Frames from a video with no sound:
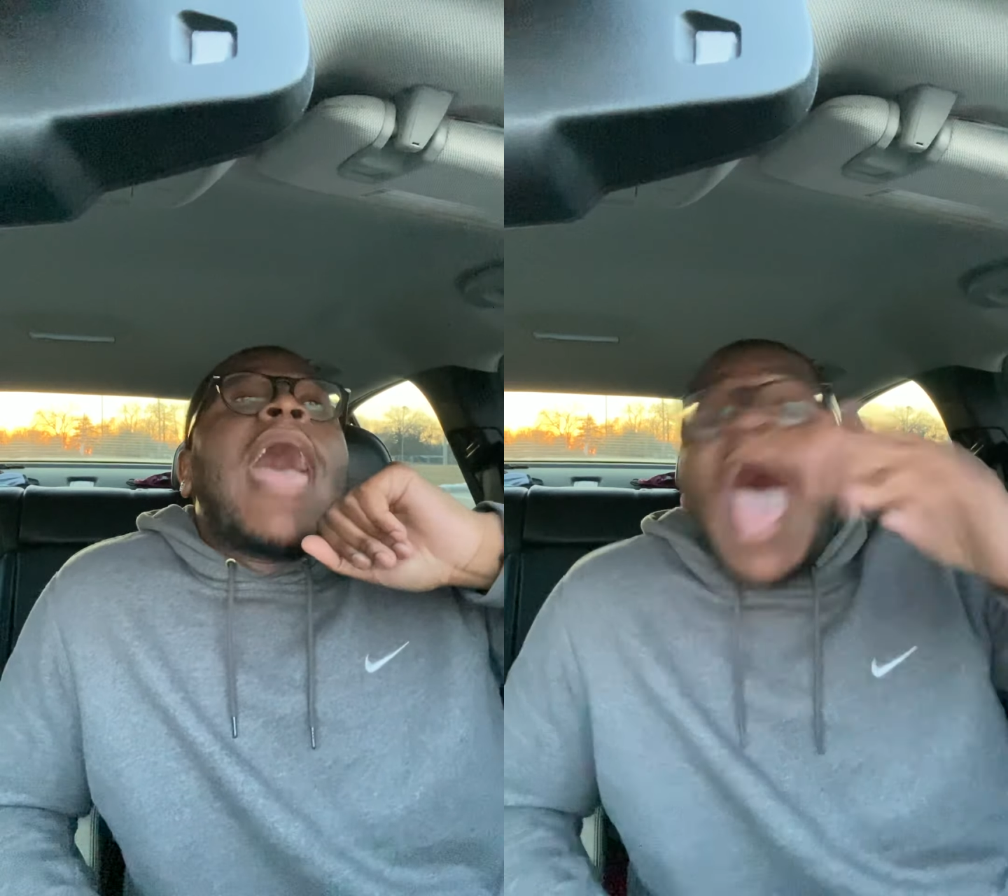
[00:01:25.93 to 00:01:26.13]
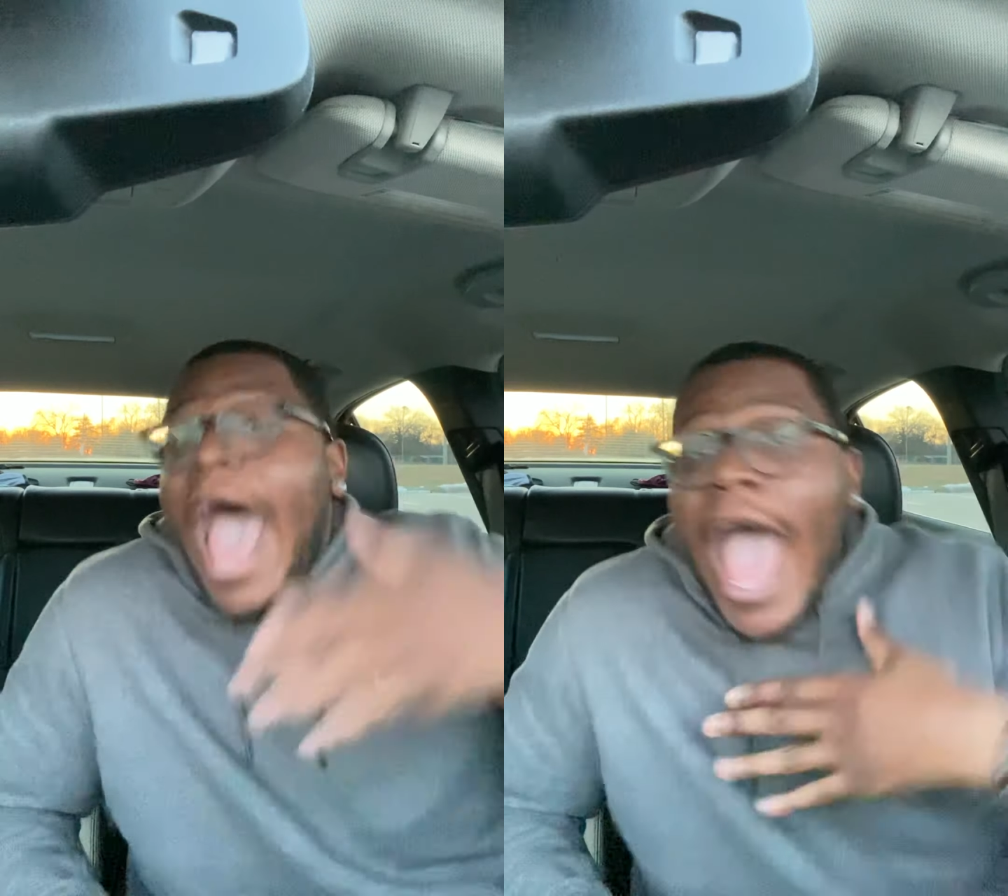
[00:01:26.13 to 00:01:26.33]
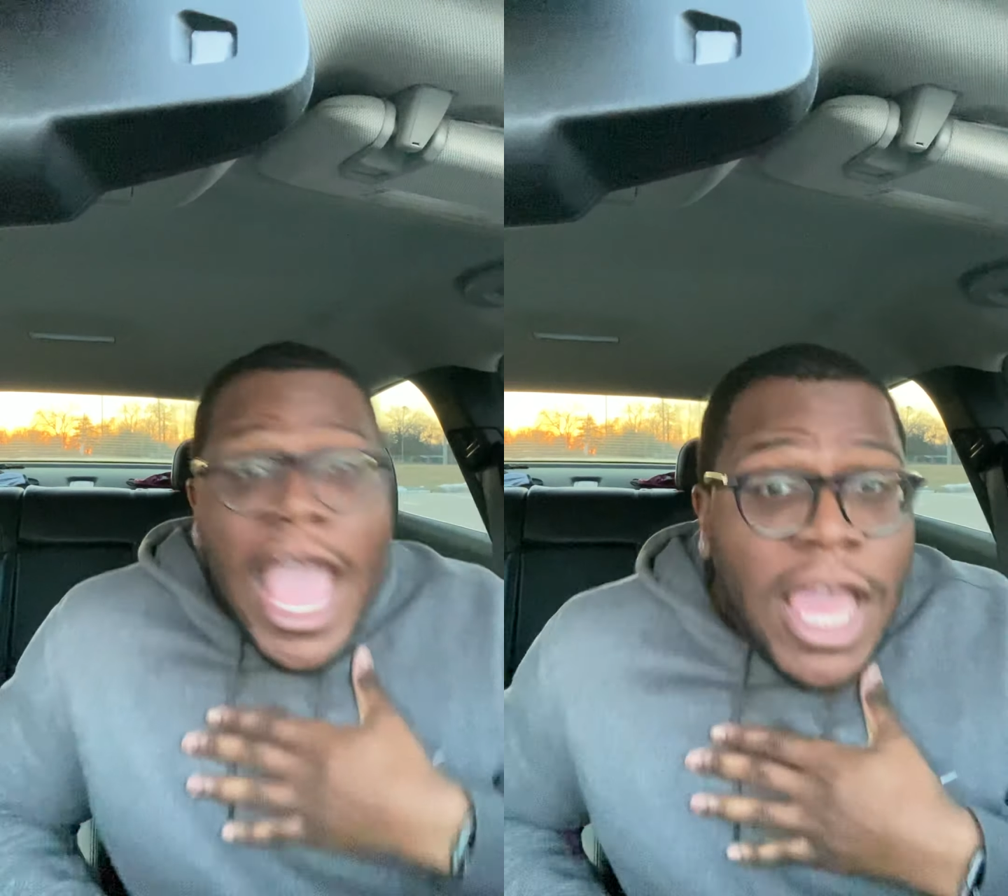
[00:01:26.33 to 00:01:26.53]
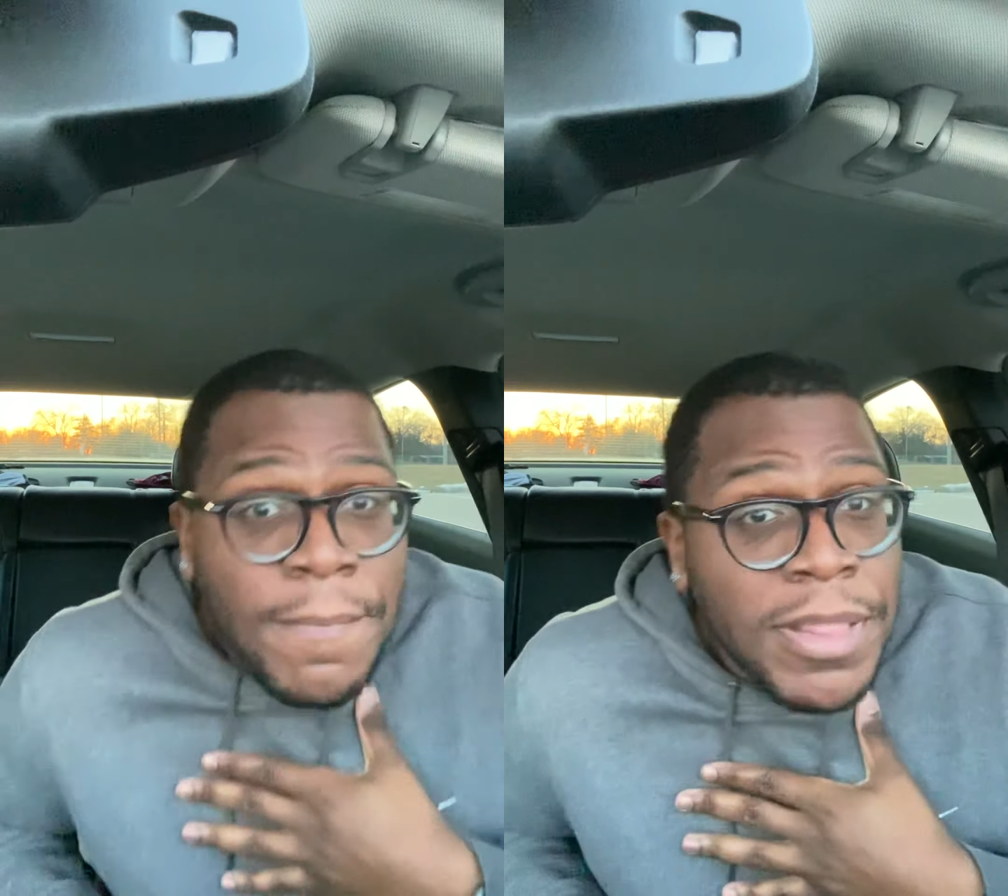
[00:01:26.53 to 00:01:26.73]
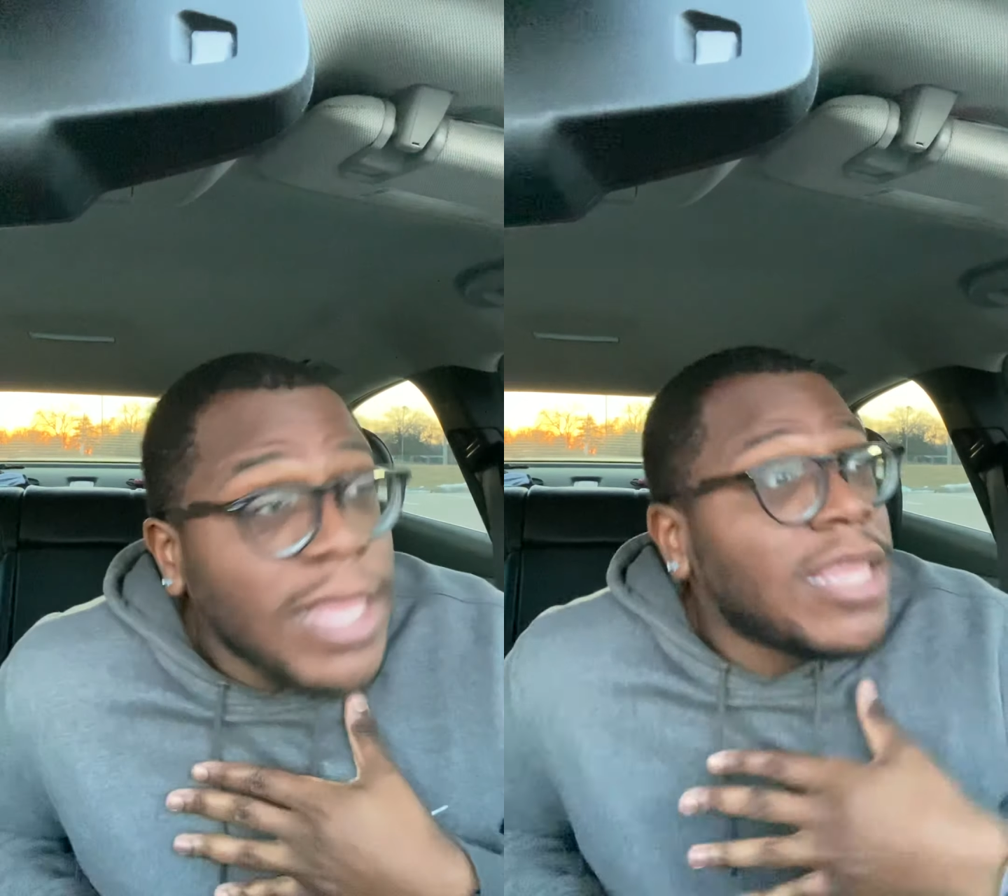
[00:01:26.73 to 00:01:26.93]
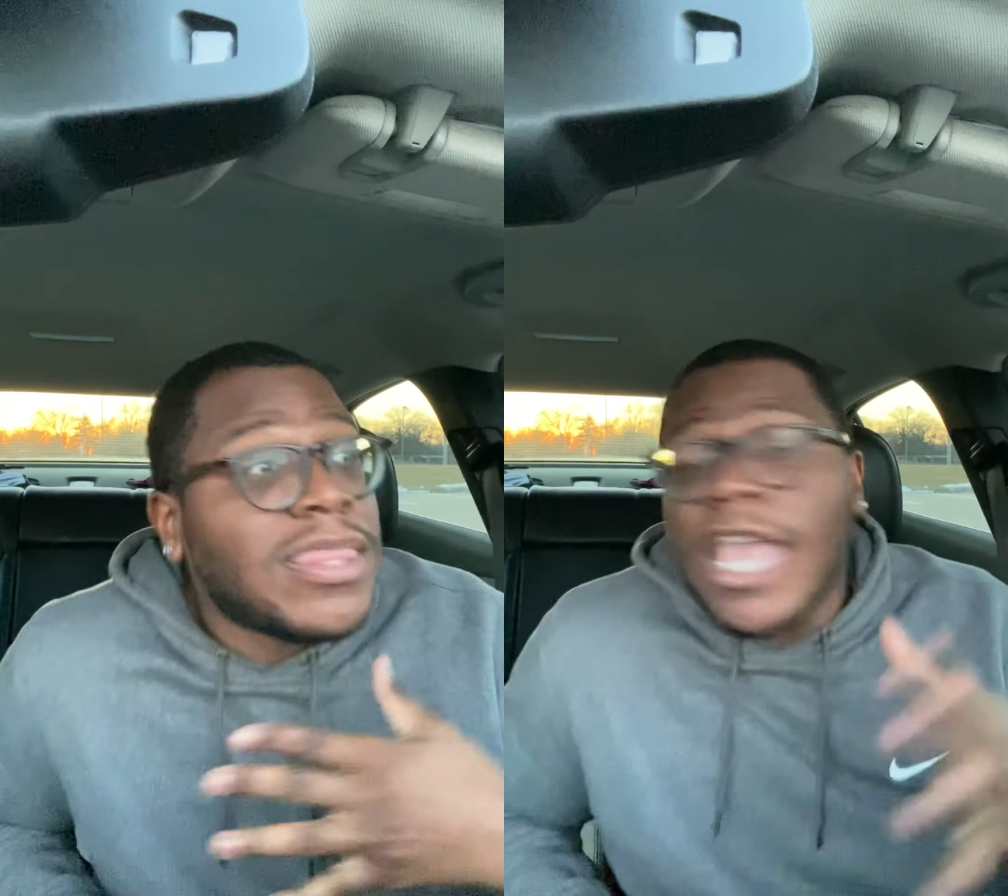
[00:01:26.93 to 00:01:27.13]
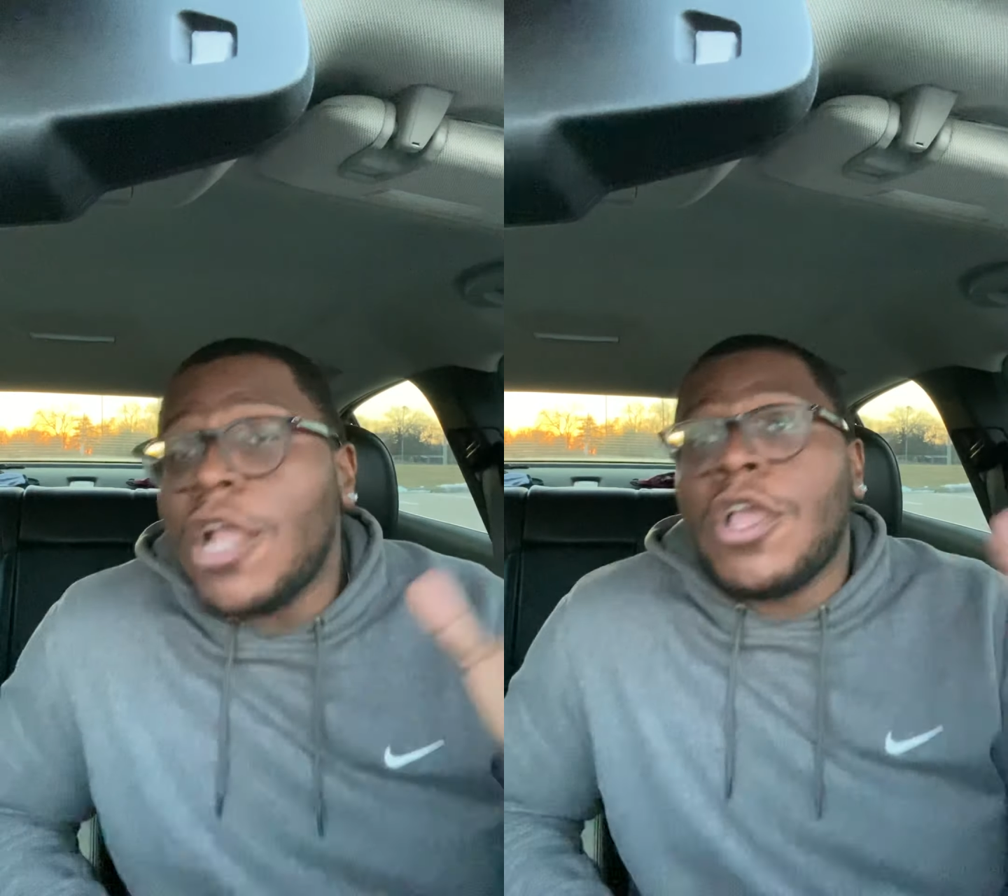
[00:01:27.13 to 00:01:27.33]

I completely think